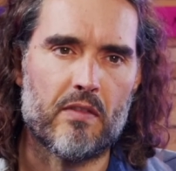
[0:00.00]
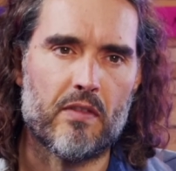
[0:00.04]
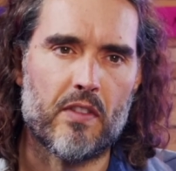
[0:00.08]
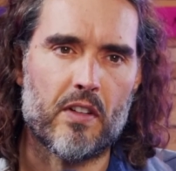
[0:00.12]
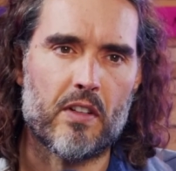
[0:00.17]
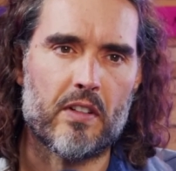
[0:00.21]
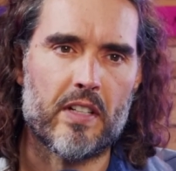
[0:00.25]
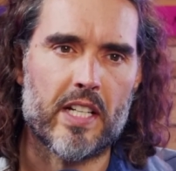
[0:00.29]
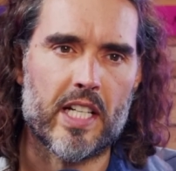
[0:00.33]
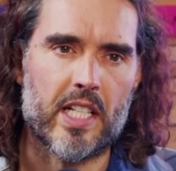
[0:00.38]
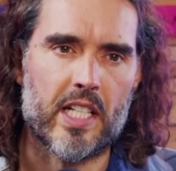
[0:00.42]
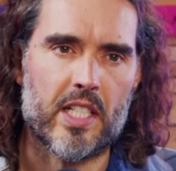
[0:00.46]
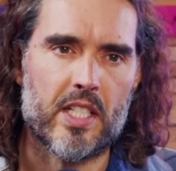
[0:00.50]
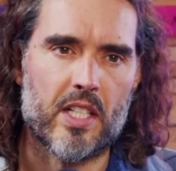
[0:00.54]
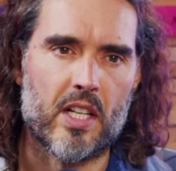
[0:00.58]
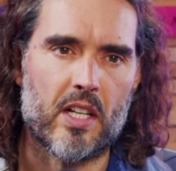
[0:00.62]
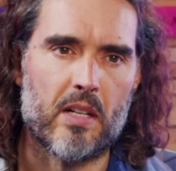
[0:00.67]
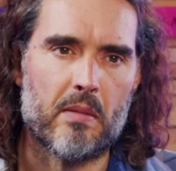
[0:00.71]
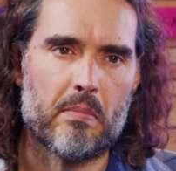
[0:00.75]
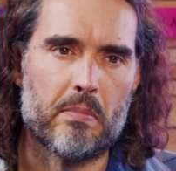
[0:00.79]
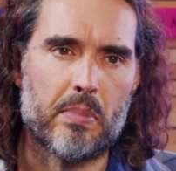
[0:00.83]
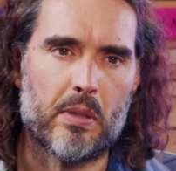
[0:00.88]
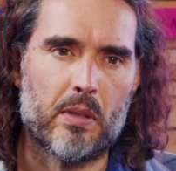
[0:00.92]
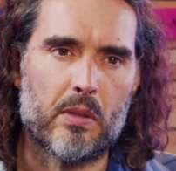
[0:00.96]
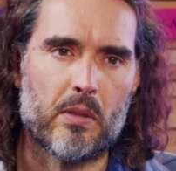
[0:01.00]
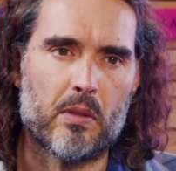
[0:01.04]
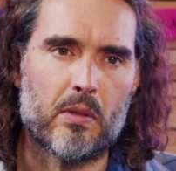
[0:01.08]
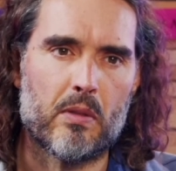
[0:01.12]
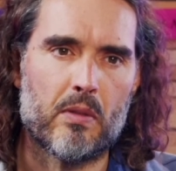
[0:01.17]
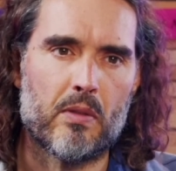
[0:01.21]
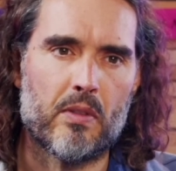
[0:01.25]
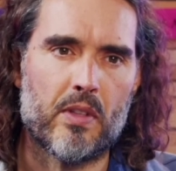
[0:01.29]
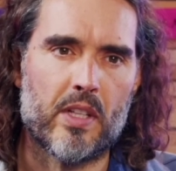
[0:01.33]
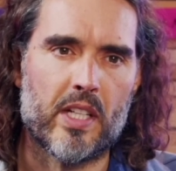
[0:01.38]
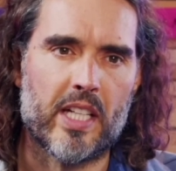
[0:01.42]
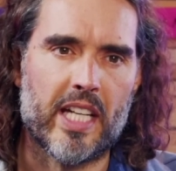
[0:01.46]
for example,
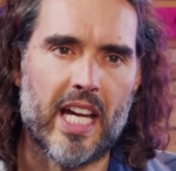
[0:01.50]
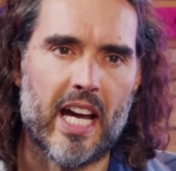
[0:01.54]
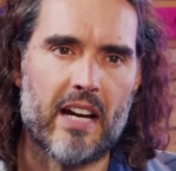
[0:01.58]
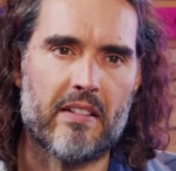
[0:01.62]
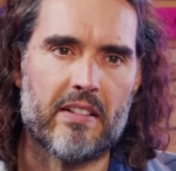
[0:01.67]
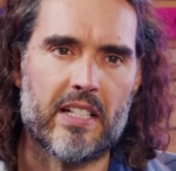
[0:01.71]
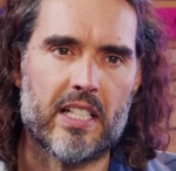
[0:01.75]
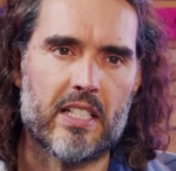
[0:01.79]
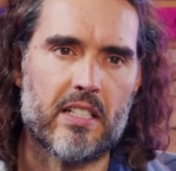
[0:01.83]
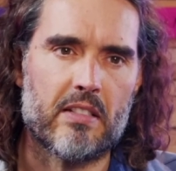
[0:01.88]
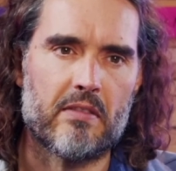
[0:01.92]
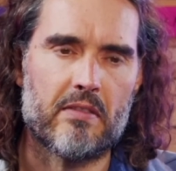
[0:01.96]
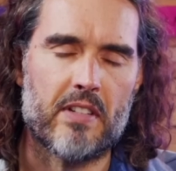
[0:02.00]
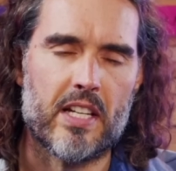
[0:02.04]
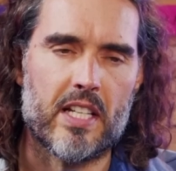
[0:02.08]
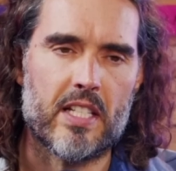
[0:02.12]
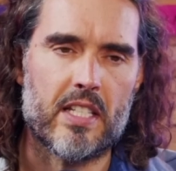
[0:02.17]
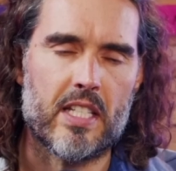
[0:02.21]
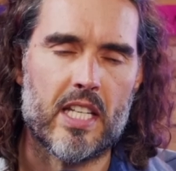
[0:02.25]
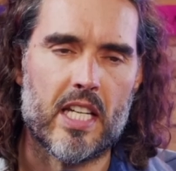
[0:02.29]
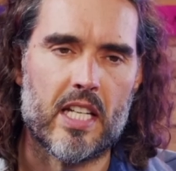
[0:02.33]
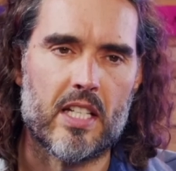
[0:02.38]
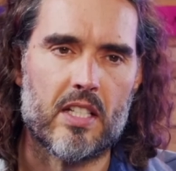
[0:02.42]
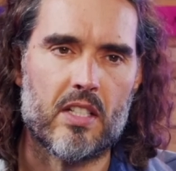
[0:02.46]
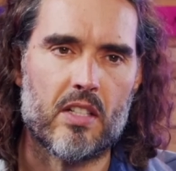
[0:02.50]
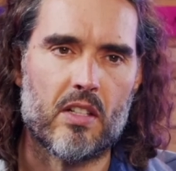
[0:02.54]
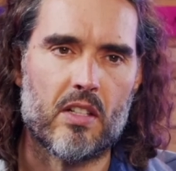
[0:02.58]
the characteristics